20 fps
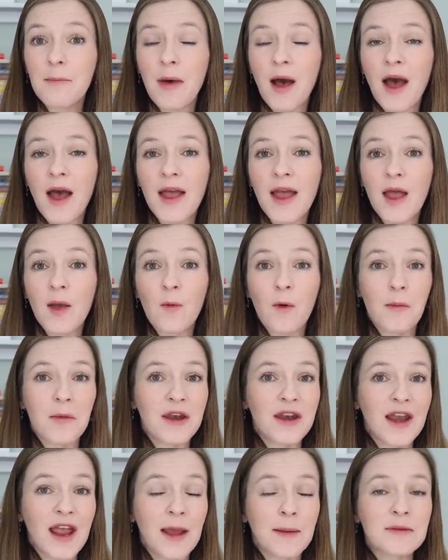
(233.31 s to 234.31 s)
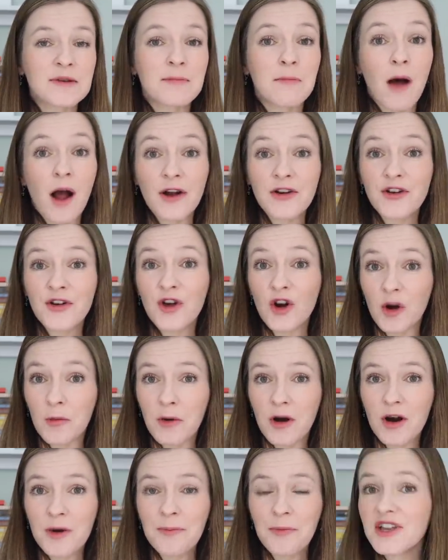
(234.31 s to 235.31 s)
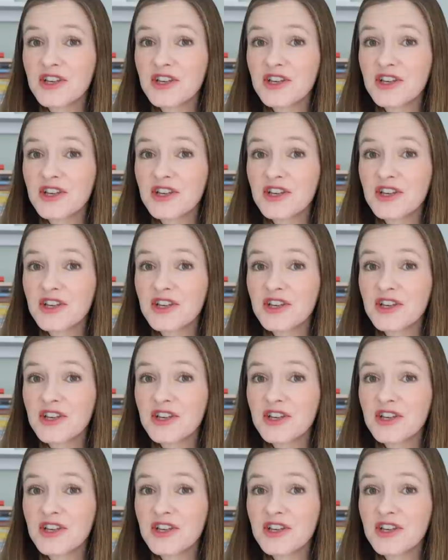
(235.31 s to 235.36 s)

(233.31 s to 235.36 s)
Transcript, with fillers: by a woman named Magda Gerber,